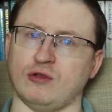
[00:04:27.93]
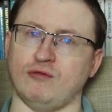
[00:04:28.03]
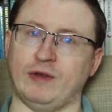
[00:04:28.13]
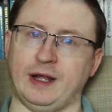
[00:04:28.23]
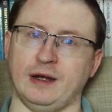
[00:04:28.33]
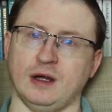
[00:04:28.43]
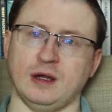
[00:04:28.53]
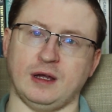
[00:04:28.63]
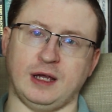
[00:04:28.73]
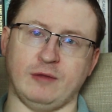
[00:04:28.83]
to read
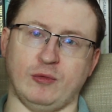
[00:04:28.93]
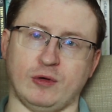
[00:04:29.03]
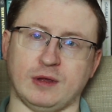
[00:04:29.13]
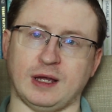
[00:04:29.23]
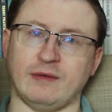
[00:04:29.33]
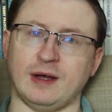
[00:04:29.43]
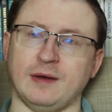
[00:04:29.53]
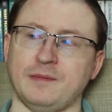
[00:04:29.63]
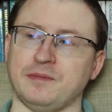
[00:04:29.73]
these books together.